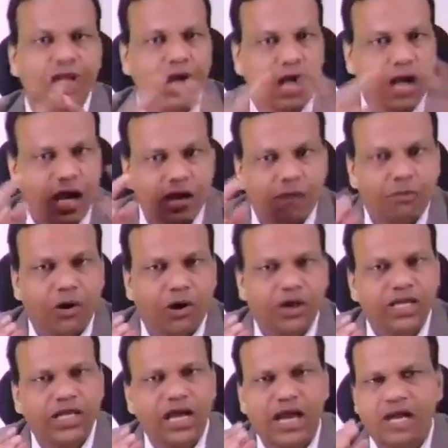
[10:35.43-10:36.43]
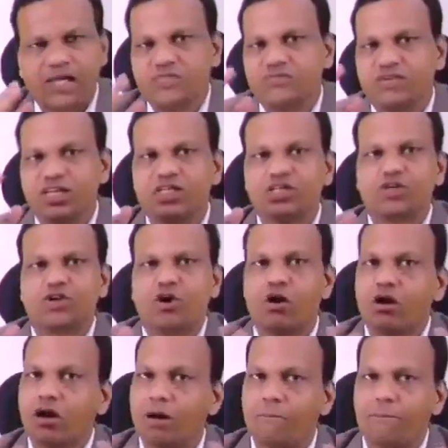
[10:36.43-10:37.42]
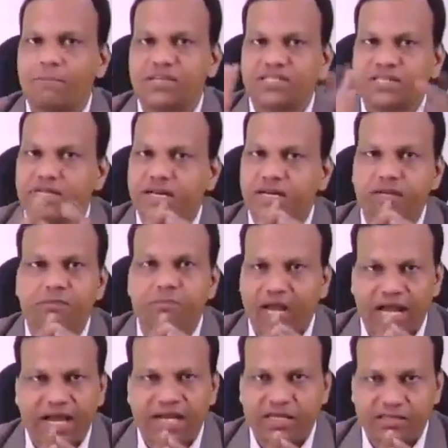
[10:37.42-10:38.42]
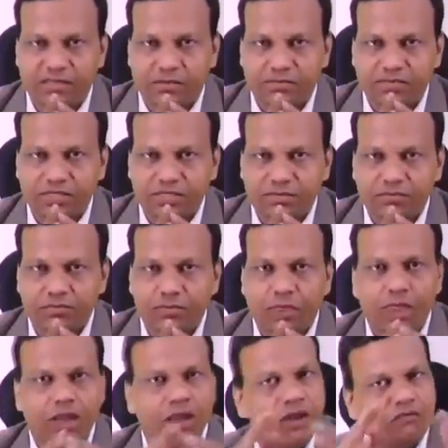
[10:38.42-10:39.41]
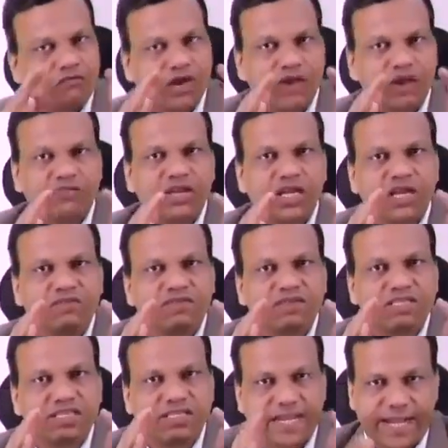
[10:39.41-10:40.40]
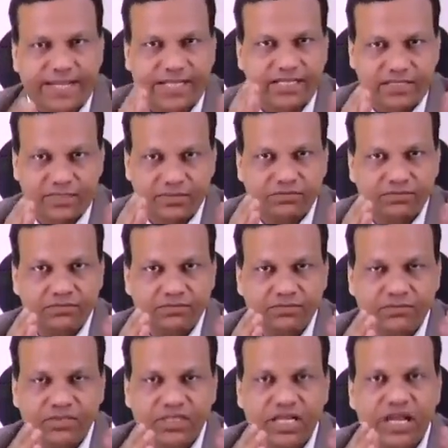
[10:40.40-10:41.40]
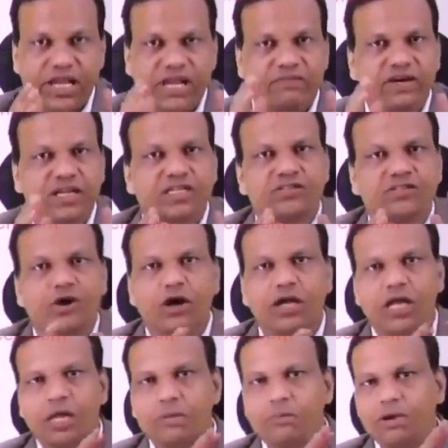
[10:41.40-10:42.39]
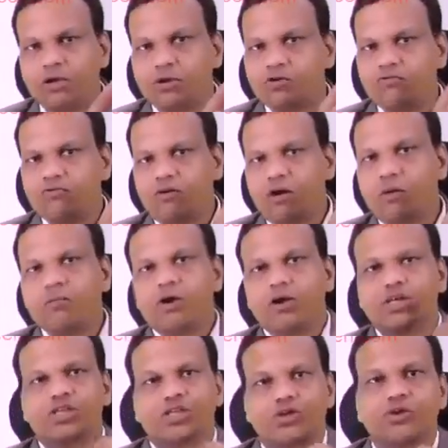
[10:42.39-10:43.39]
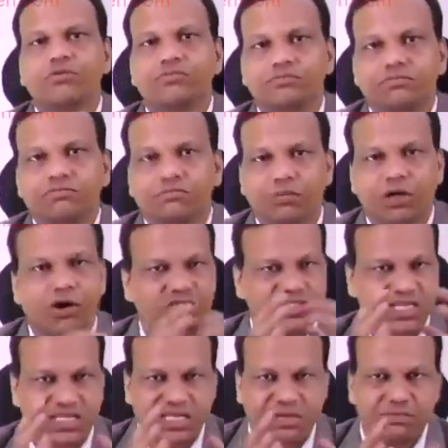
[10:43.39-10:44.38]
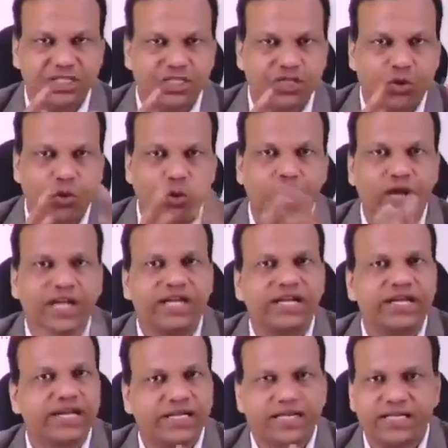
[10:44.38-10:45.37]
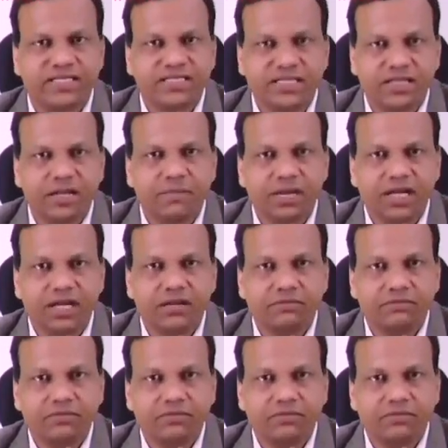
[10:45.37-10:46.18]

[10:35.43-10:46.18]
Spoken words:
our body has very strong compensatory mechanisms. When we give statins, the liver is not able to form cholesterol because HMG-CoA reductase is inhibited.